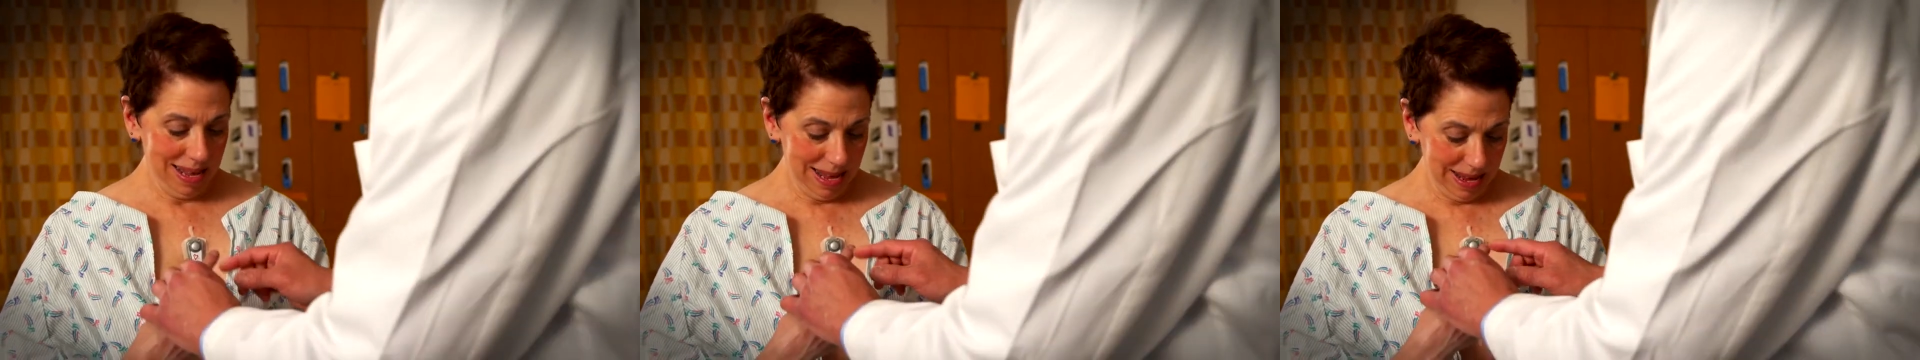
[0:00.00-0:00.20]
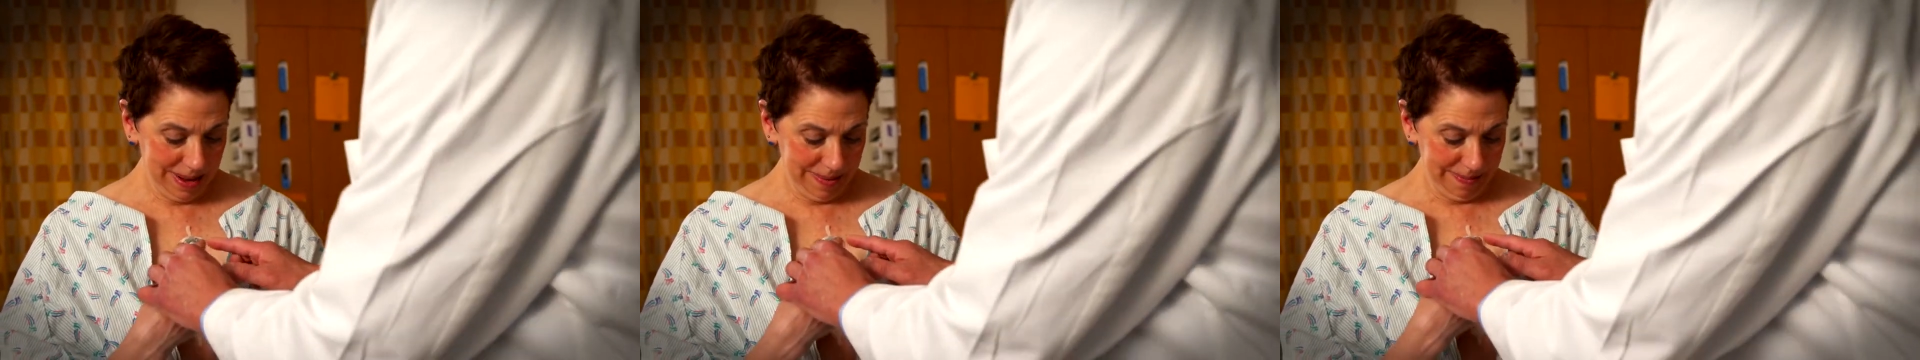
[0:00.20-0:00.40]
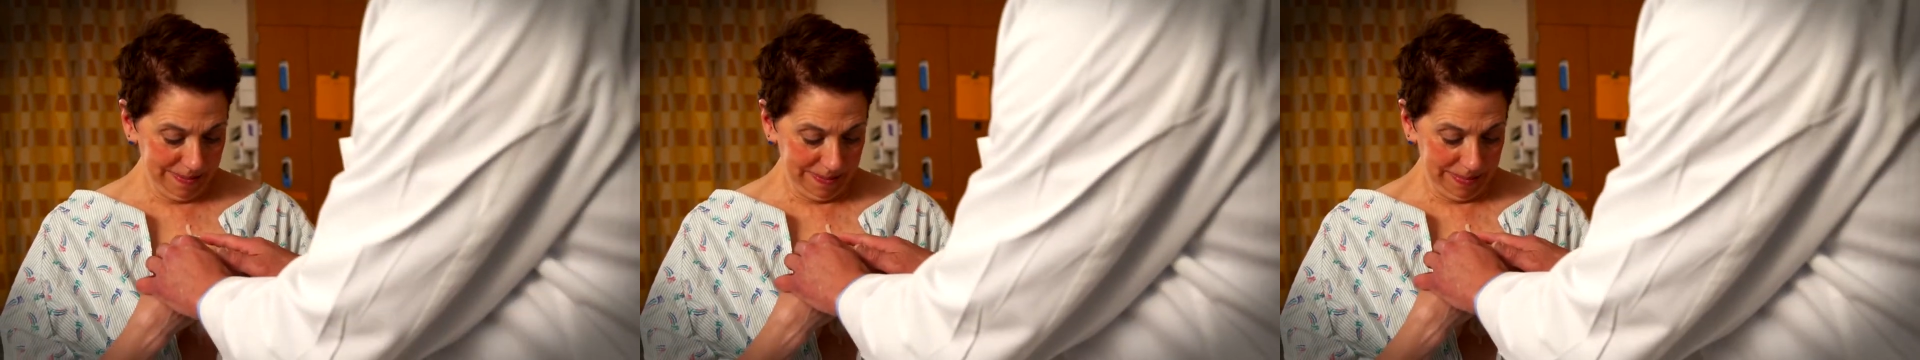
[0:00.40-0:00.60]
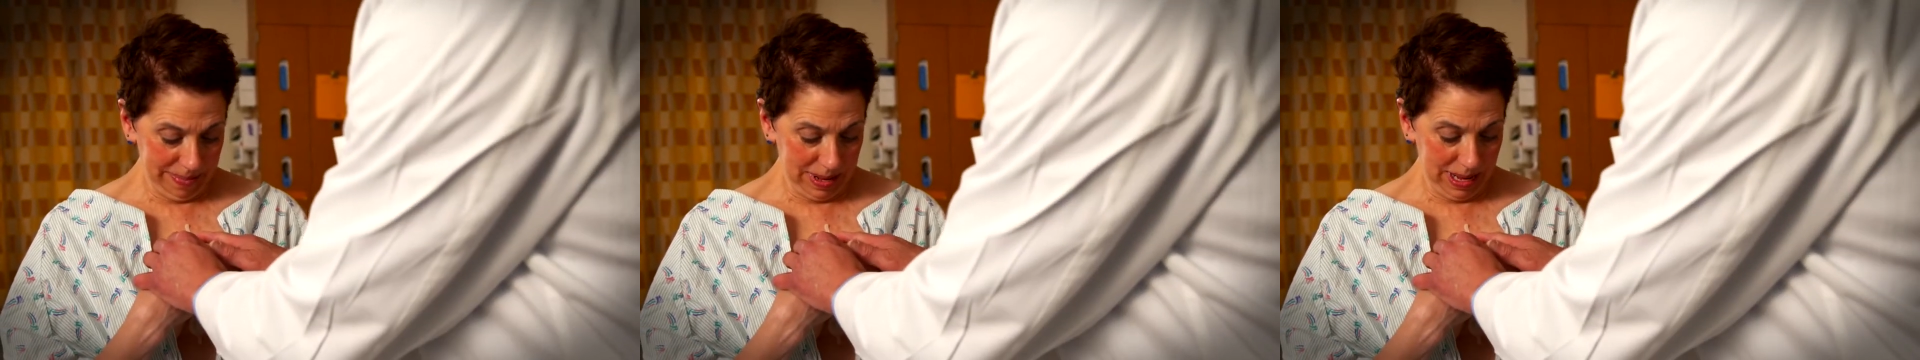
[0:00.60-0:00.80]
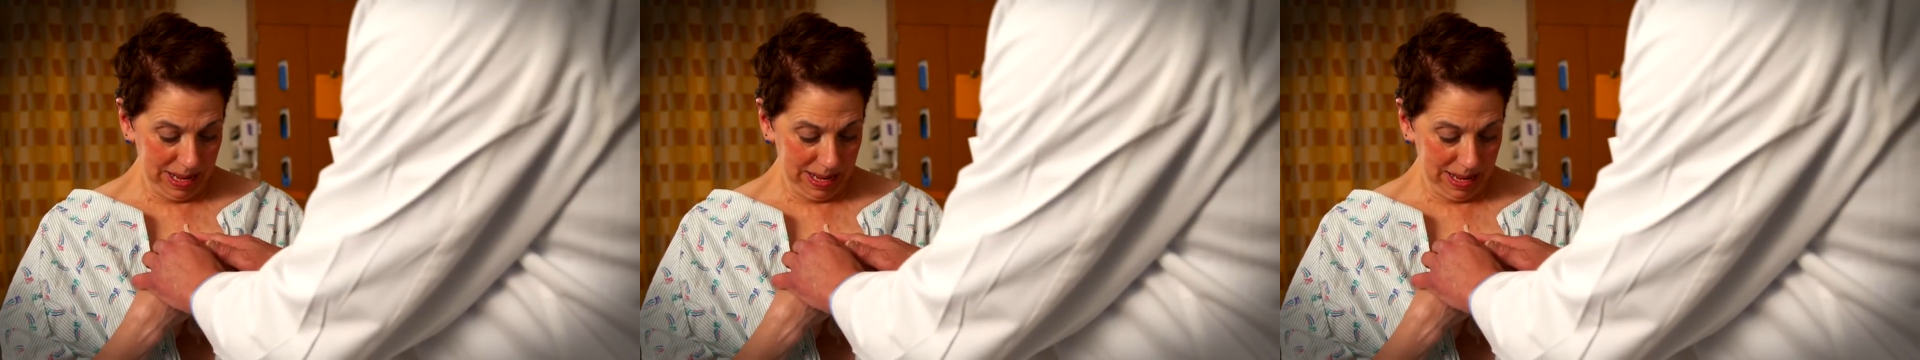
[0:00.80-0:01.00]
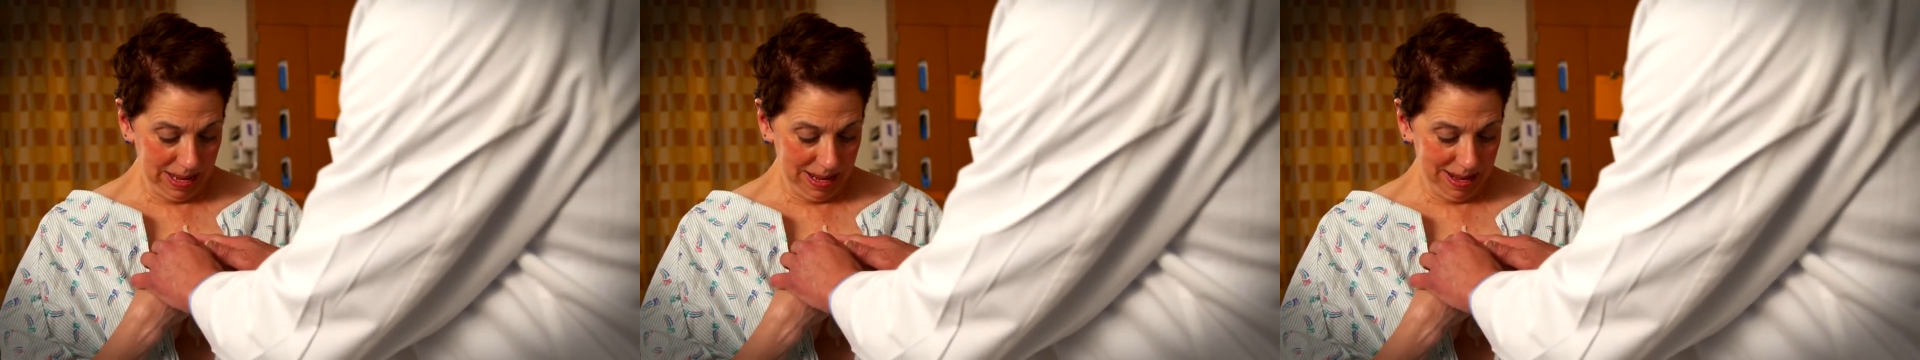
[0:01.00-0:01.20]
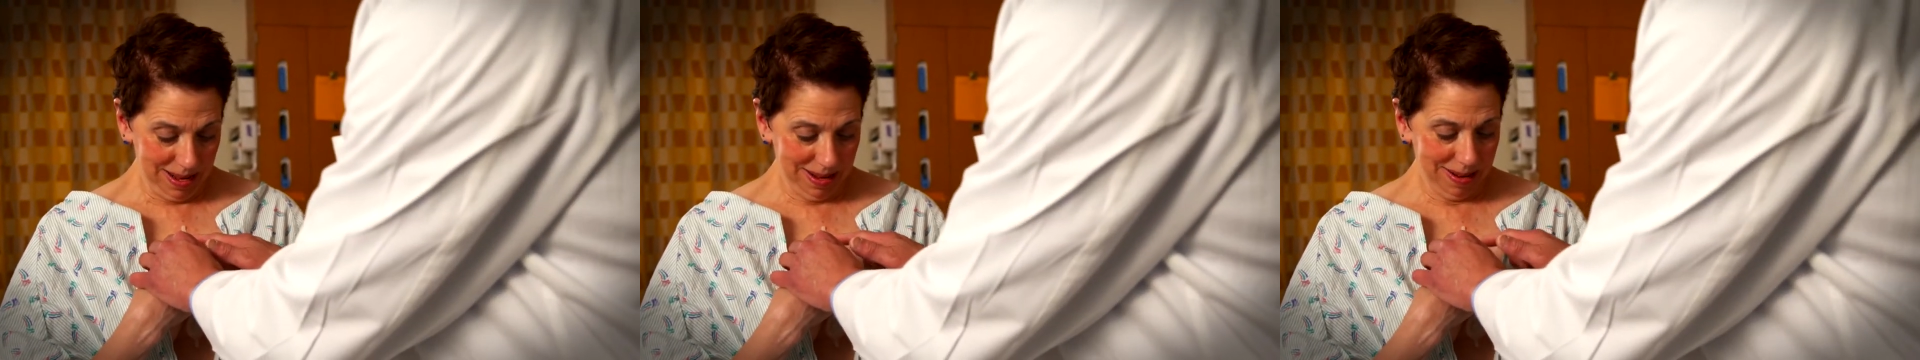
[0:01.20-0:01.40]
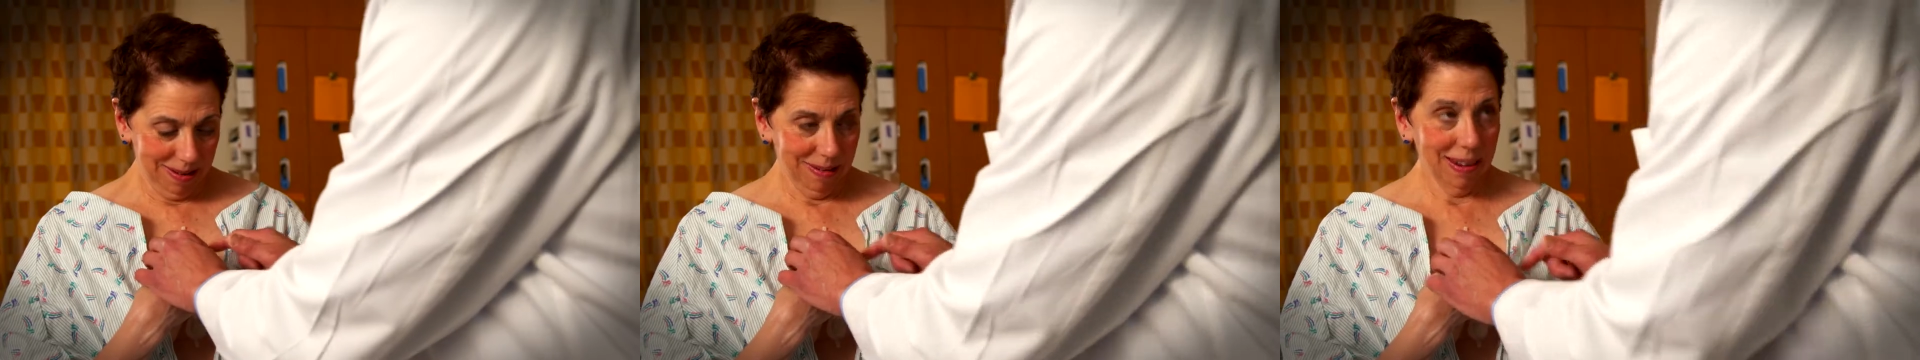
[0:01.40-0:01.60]
discreet.
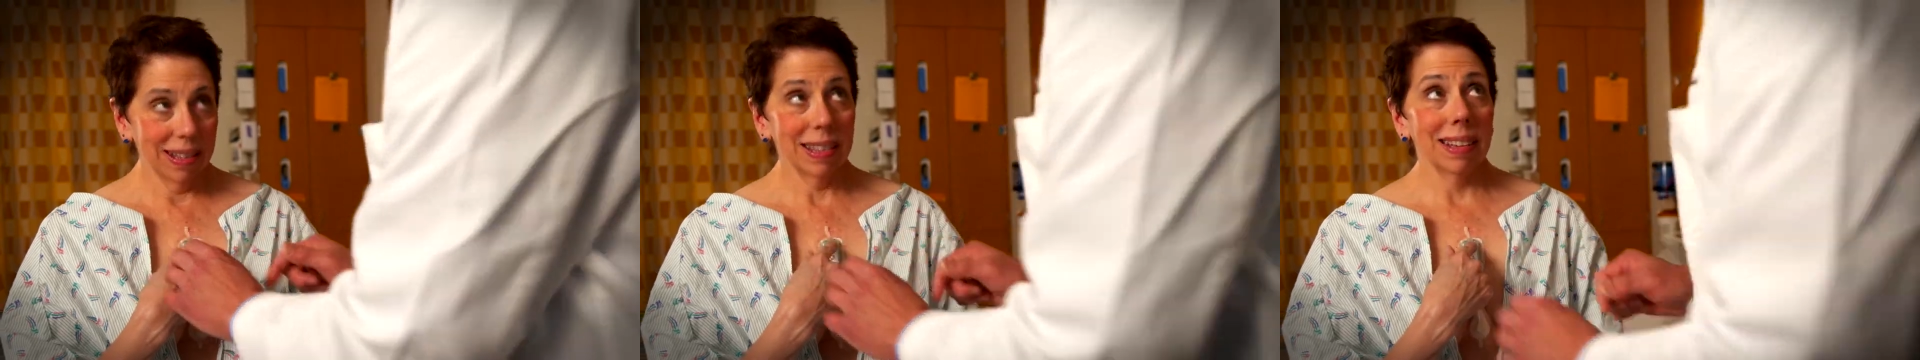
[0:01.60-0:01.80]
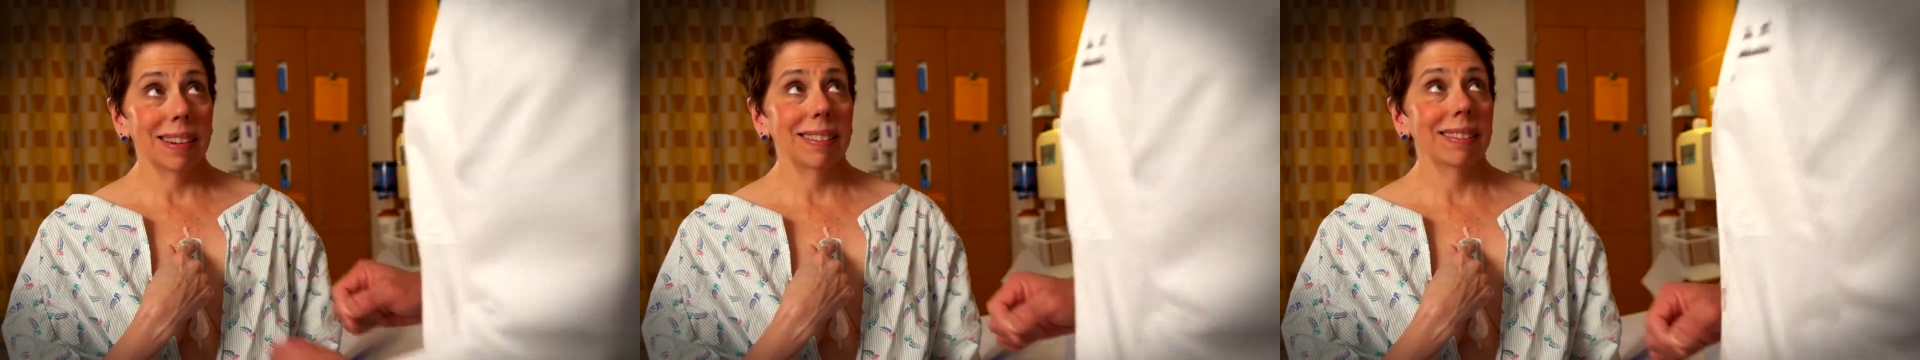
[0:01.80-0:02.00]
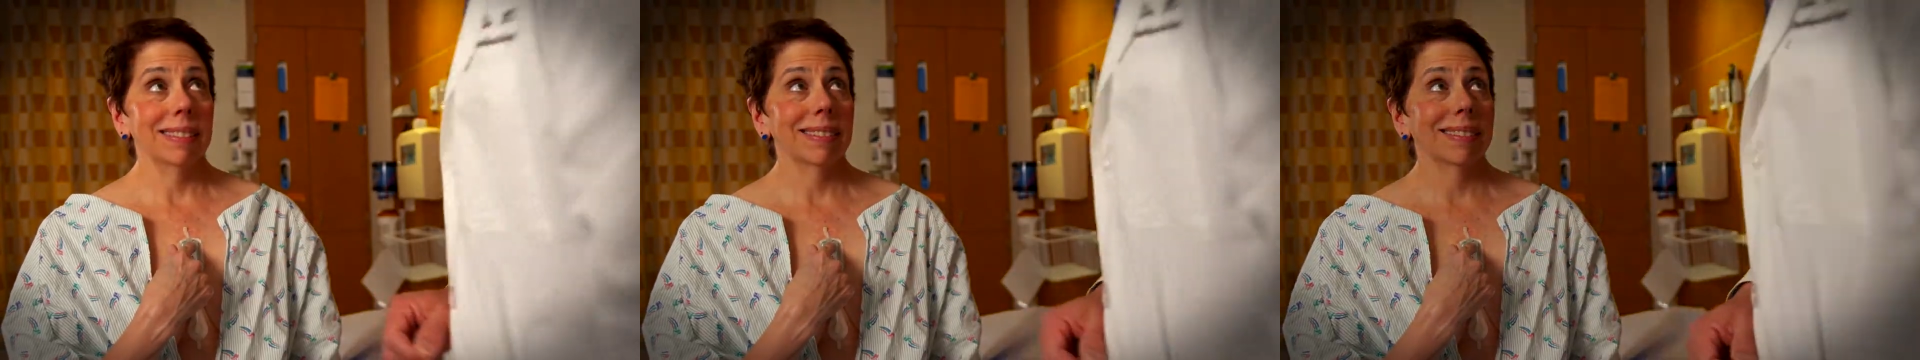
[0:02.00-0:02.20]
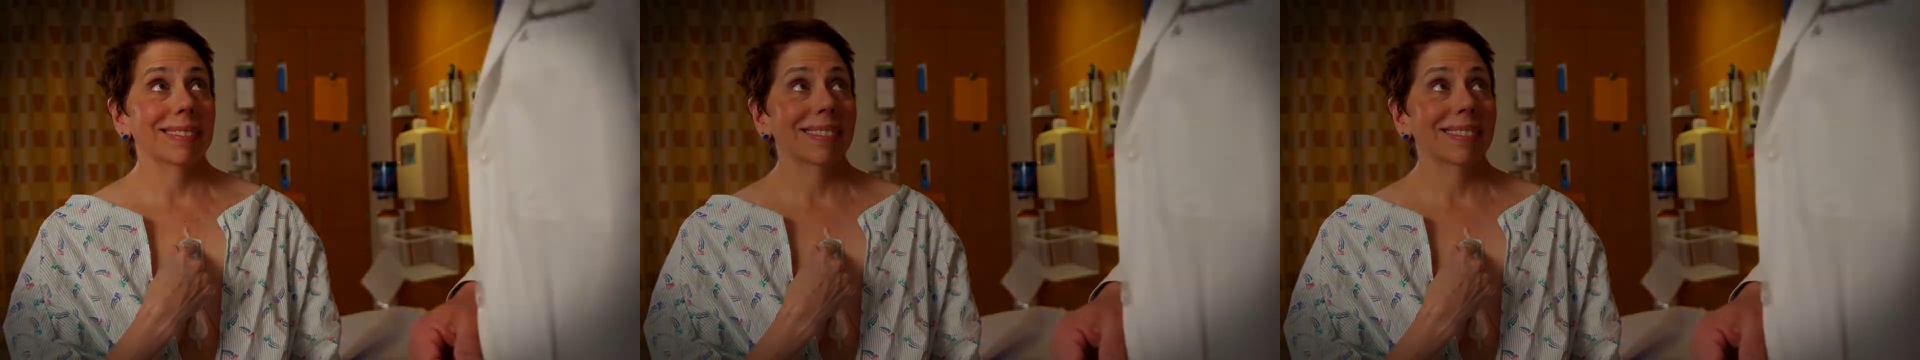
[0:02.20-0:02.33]
An ambulatory